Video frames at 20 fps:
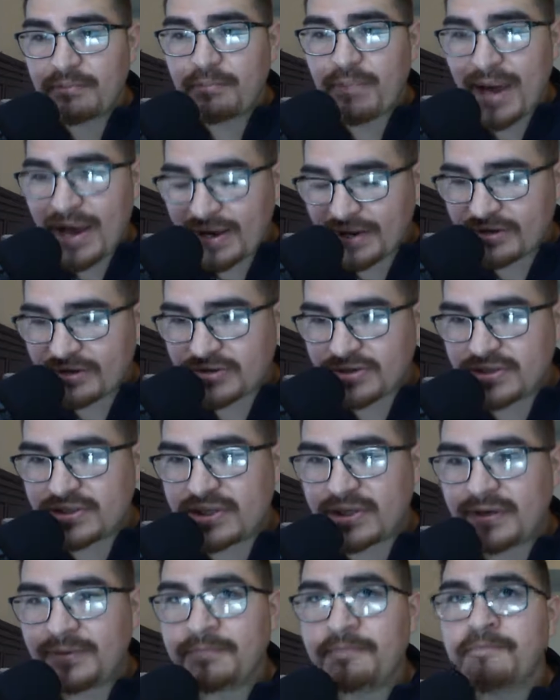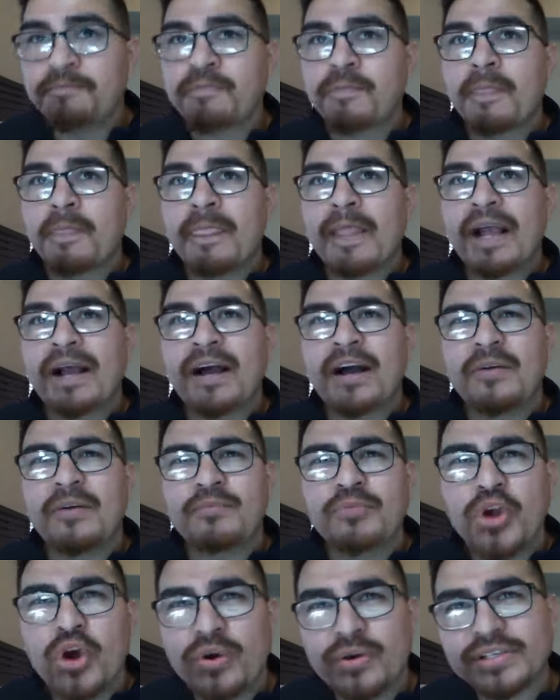Packers team.
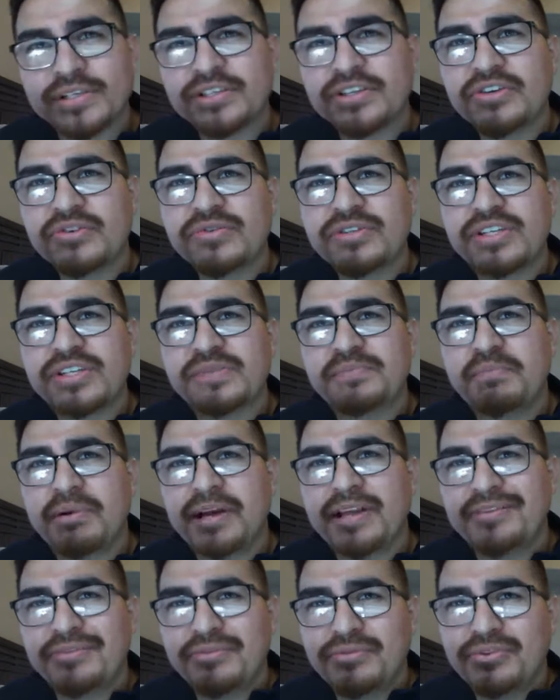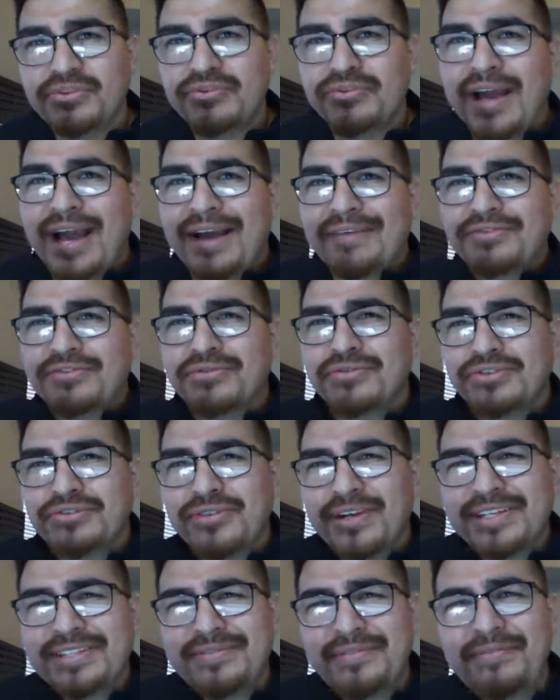No excuses, but you do have to
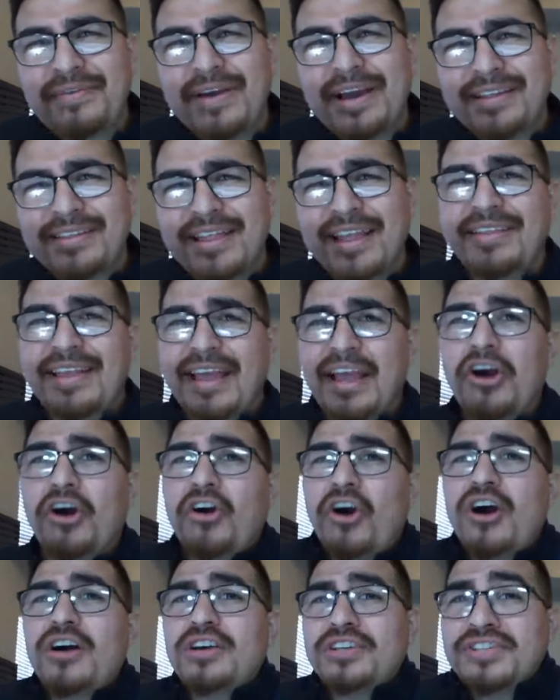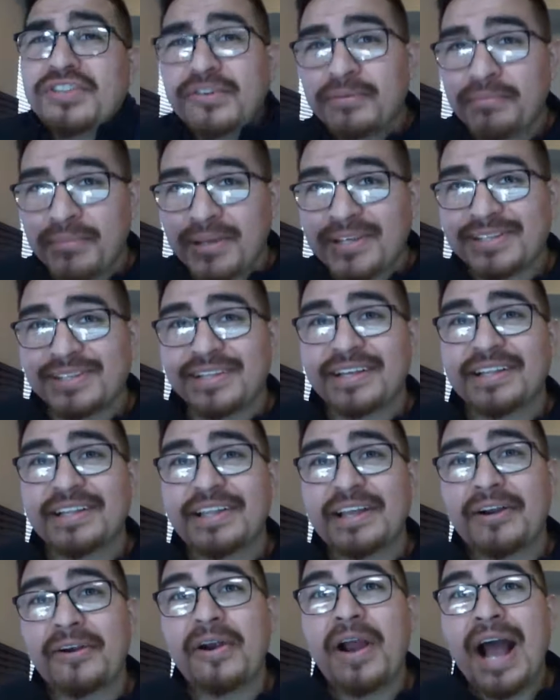address the fact that they are also missing
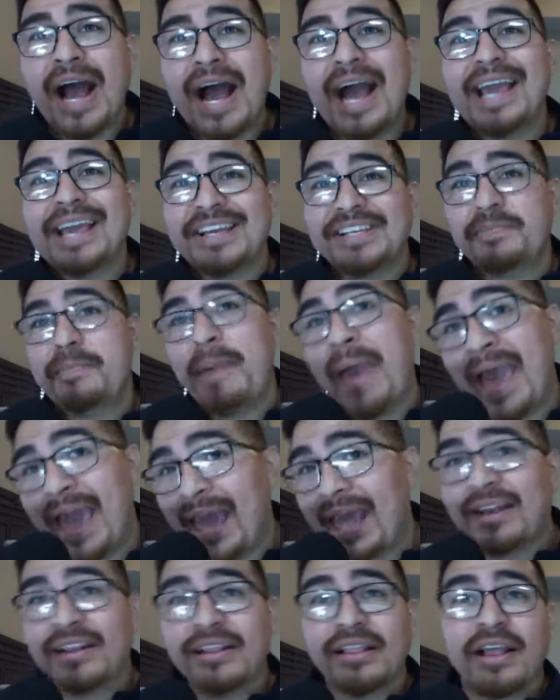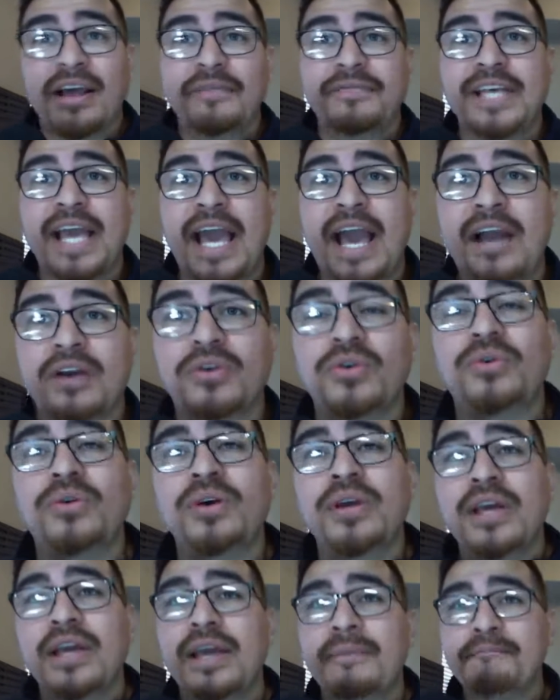their highest paid left tackle
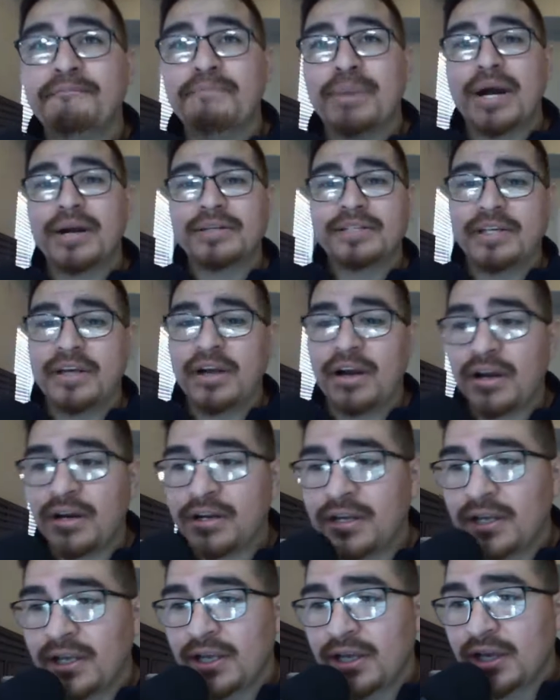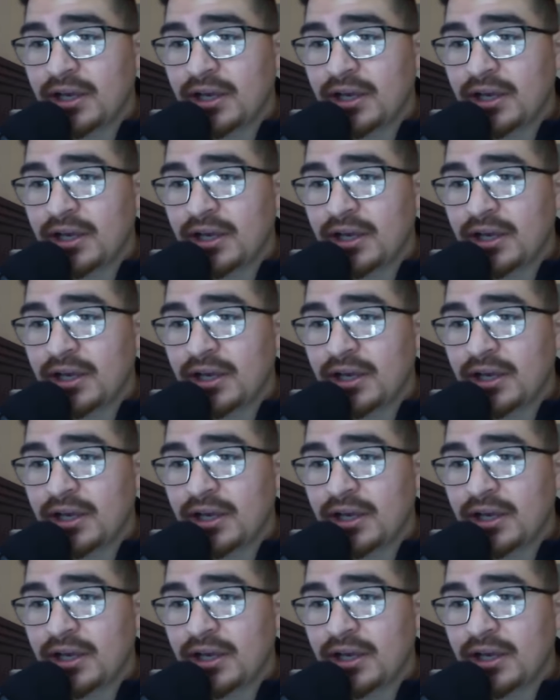in Bakhtiara.